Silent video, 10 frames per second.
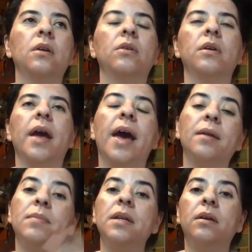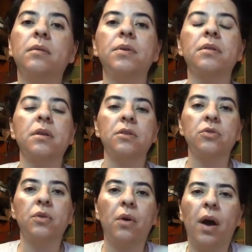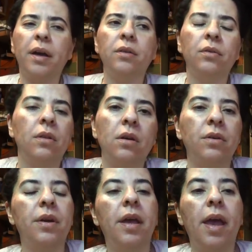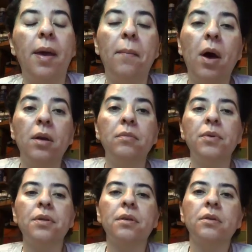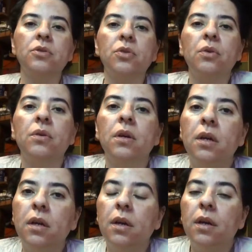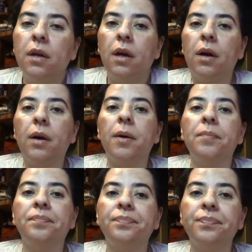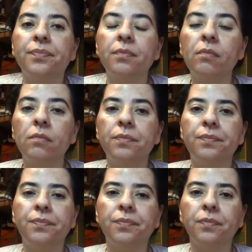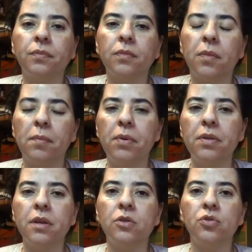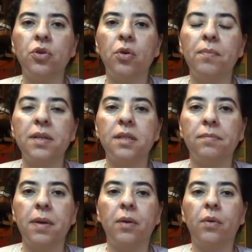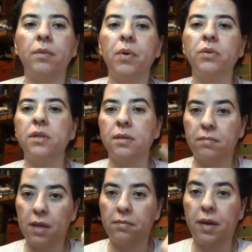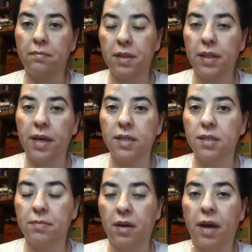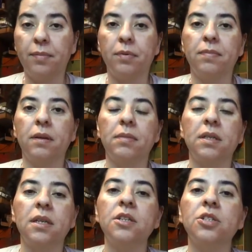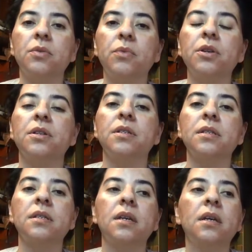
or had been on birth control, I no longer am on birth control. Um, the birth control messed up my hormones and made my melasma hyperpigmentation worse.